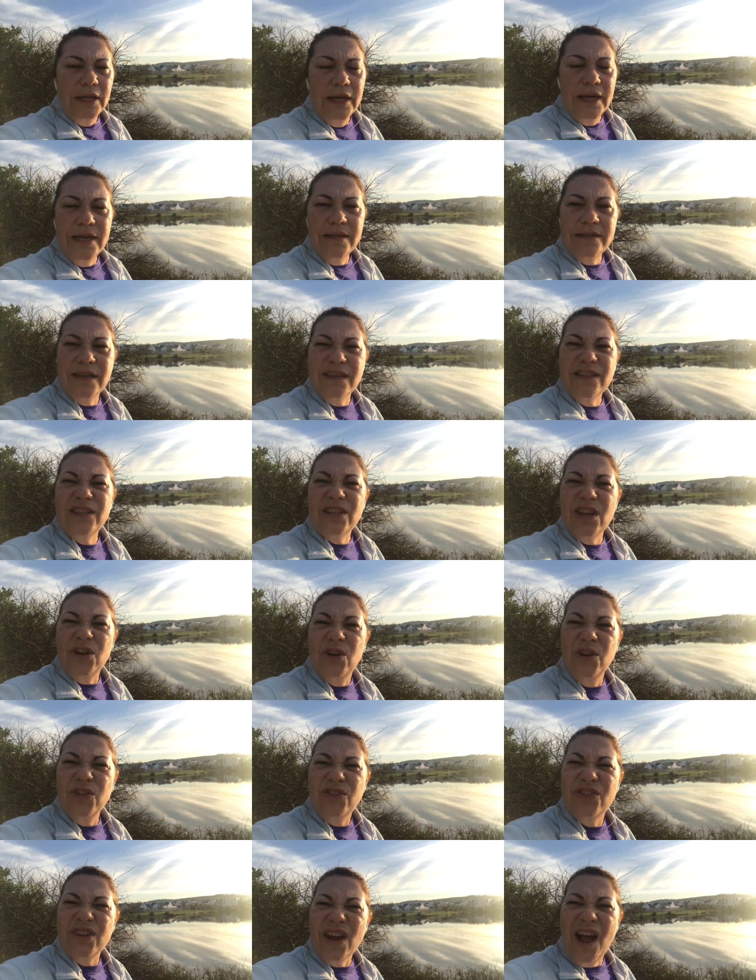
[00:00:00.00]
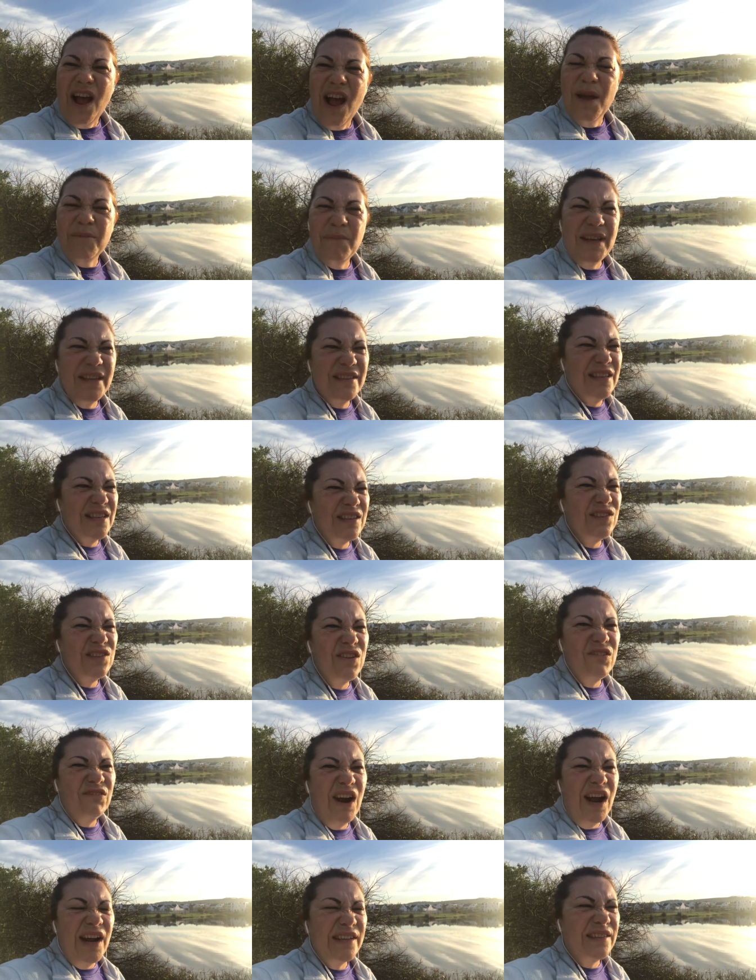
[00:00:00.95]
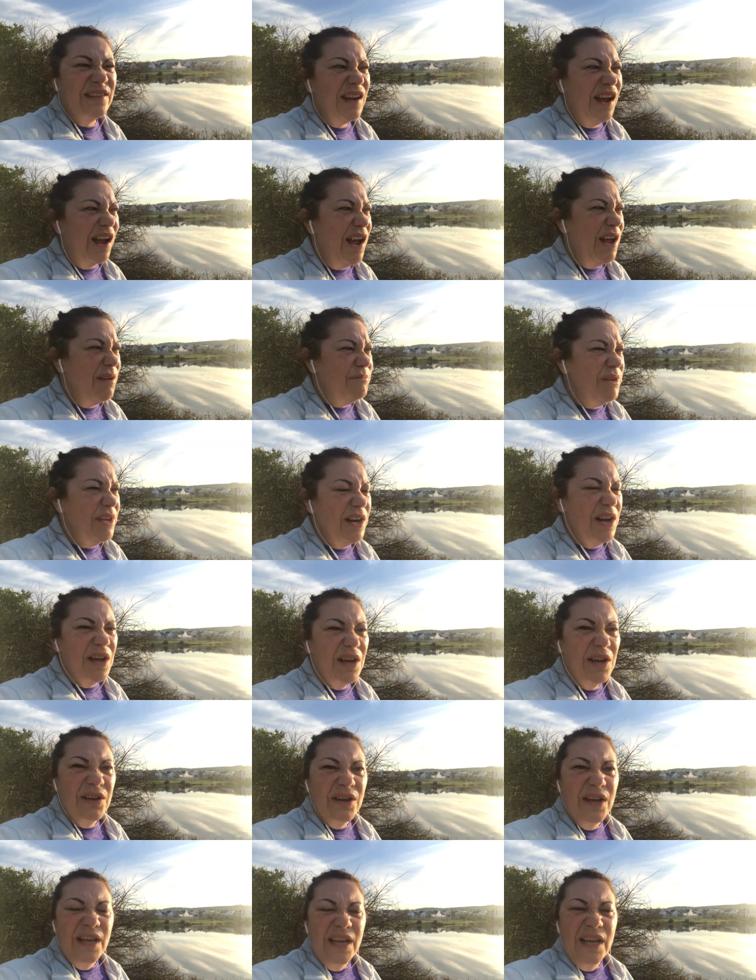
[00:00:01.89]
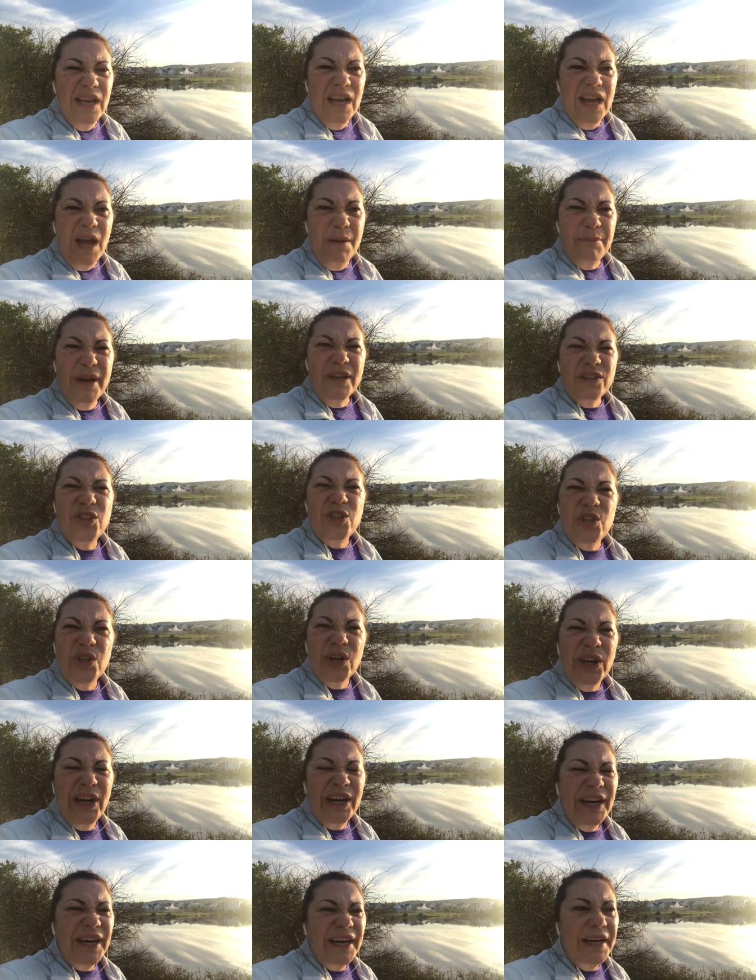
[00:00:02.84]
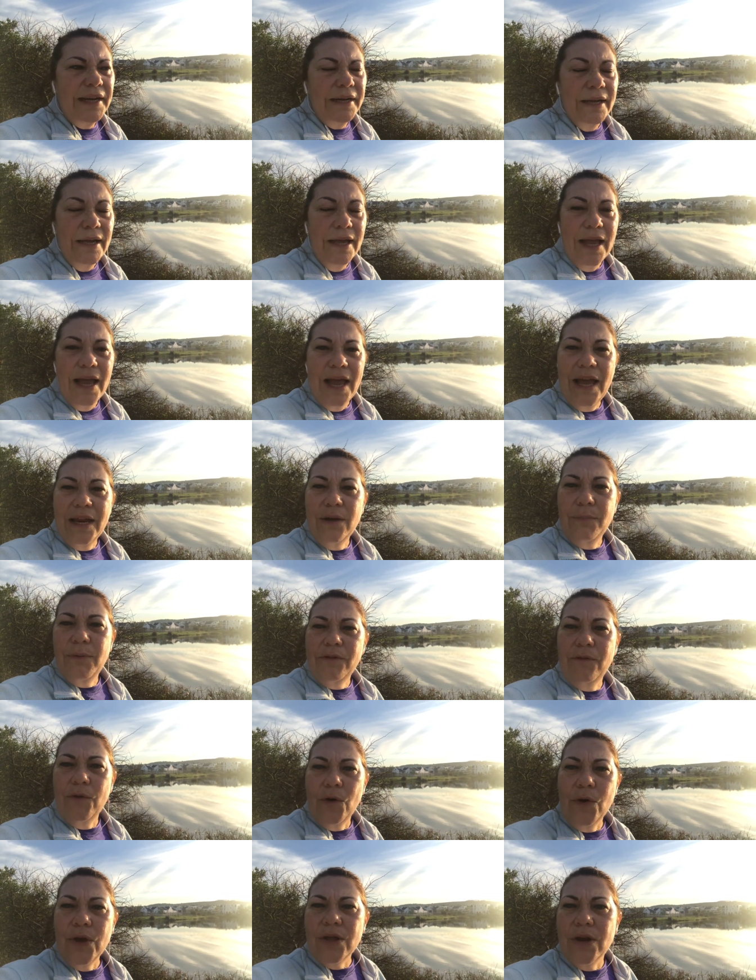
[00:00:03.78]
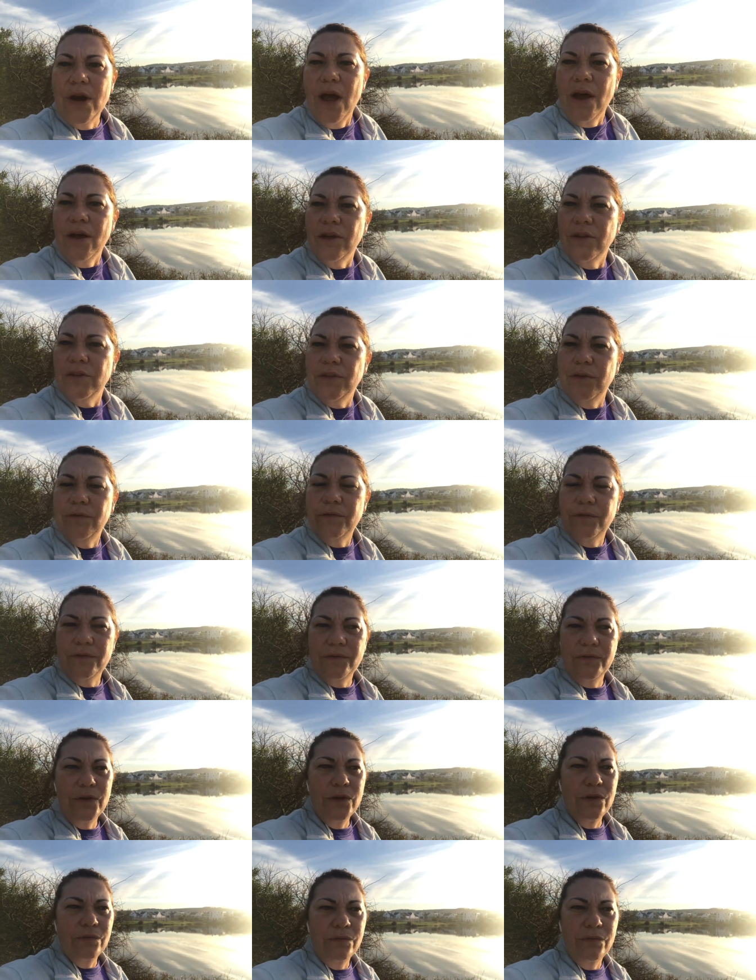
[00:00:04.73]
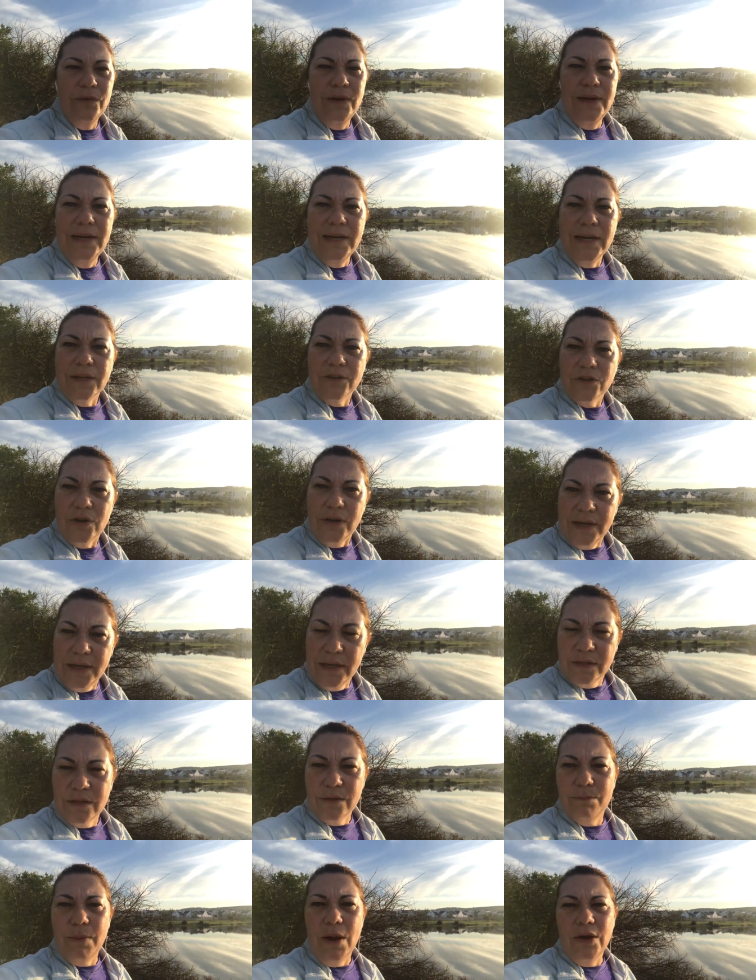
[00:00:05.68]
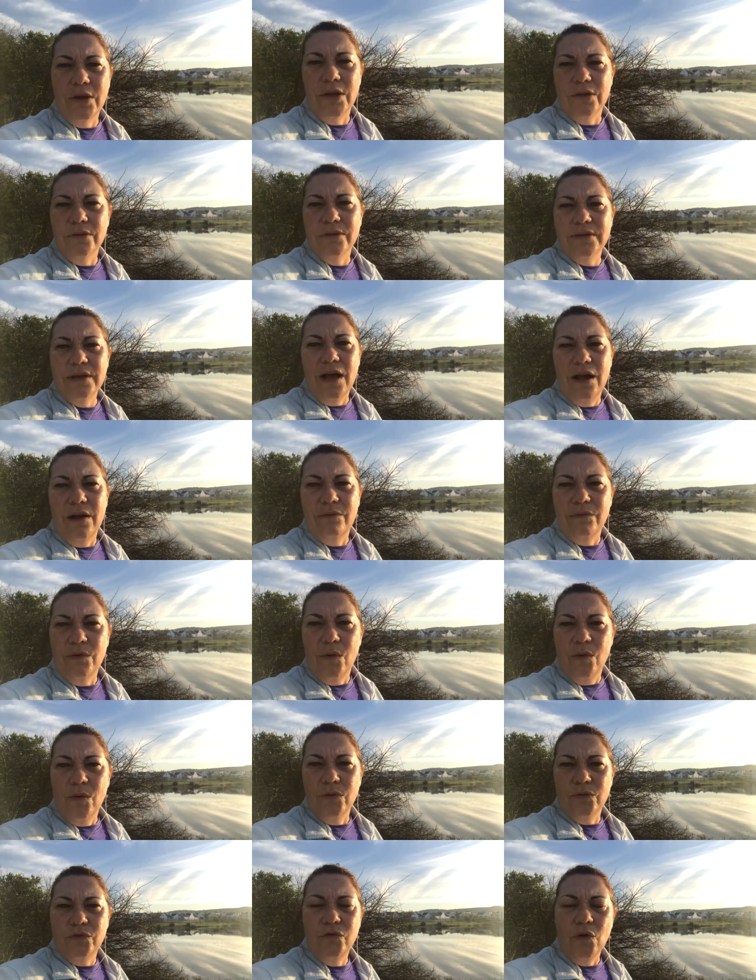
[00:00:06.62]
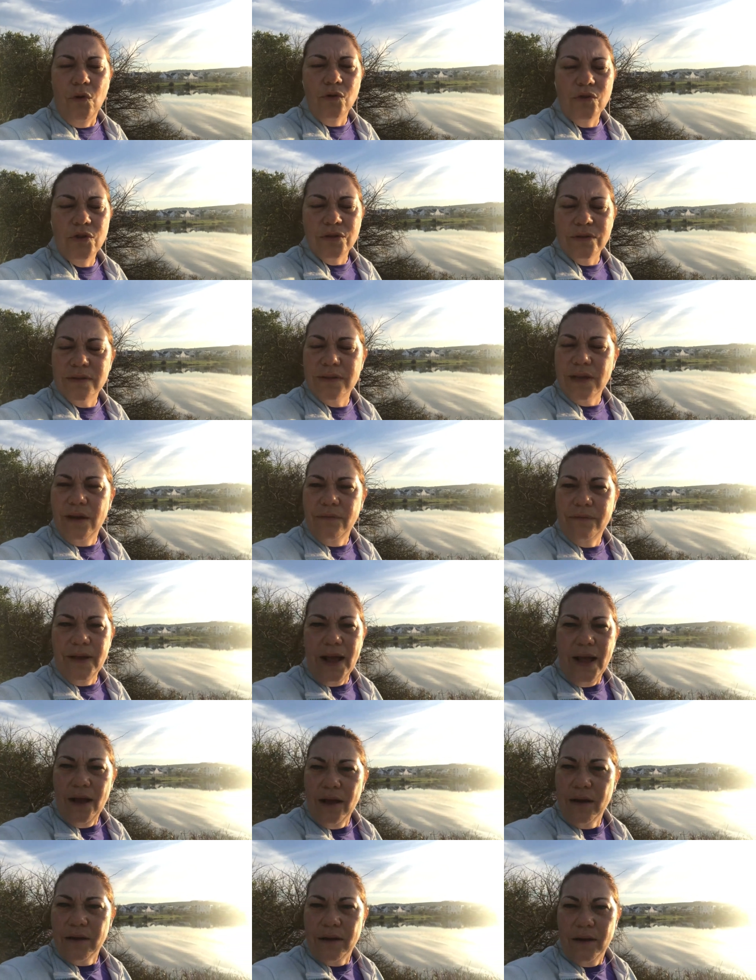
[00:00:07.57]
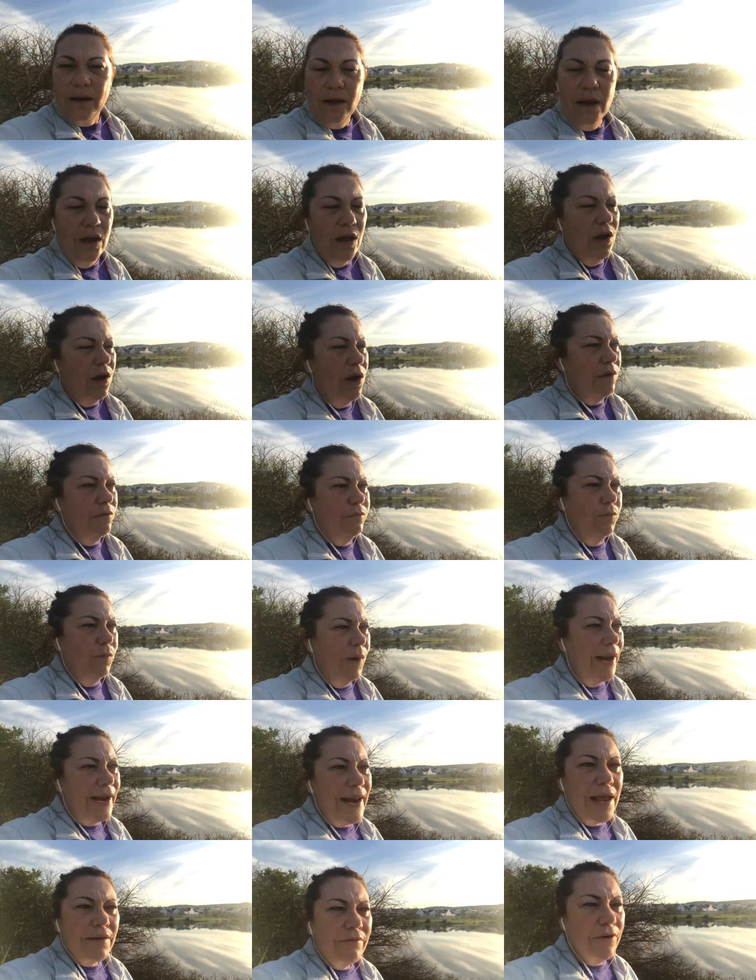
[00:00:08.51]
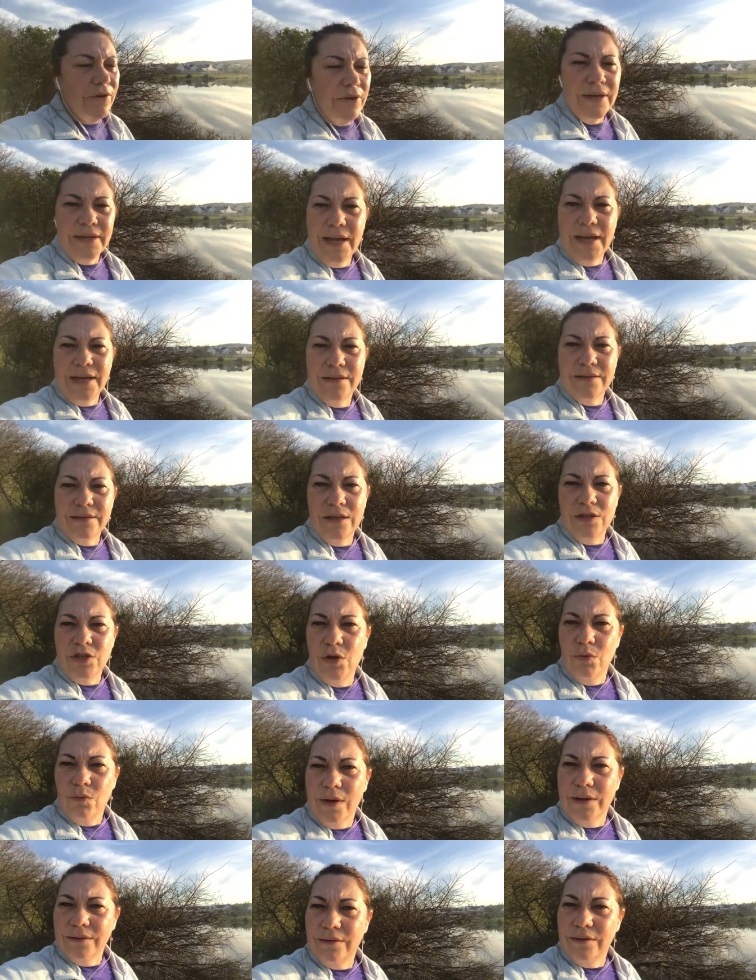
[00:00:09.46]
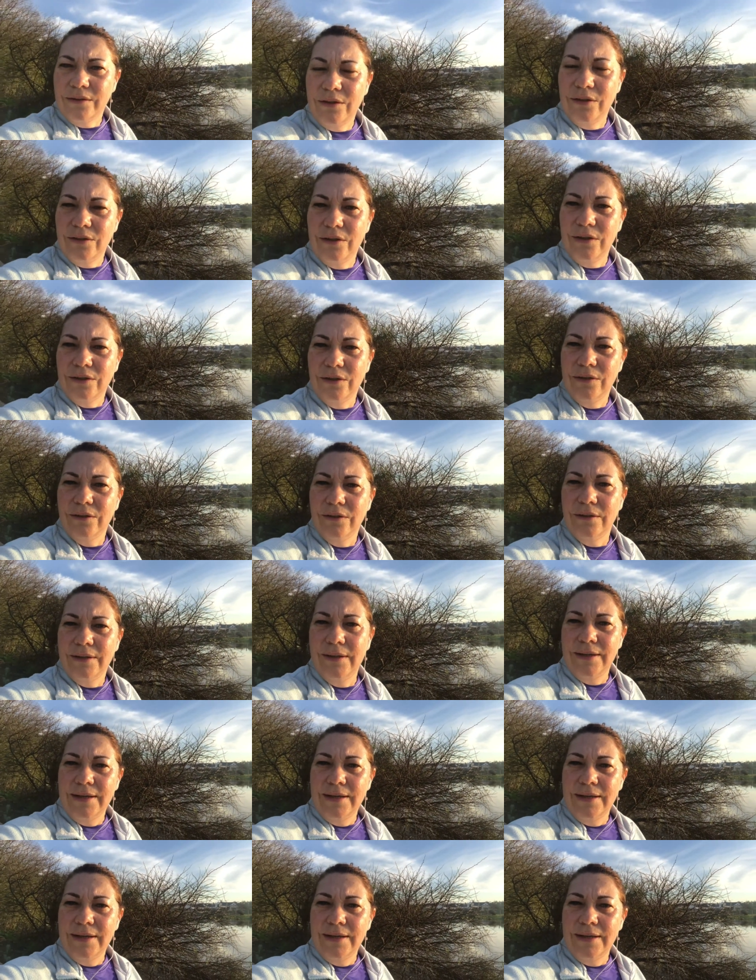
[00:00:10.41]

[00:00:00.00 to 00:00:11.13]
Is this the good time? Is this the right time? You know, I'm not sure. And before you know it, you've, you've literally spoke yourself or talked yourself out of whatever it is that you wanted to do.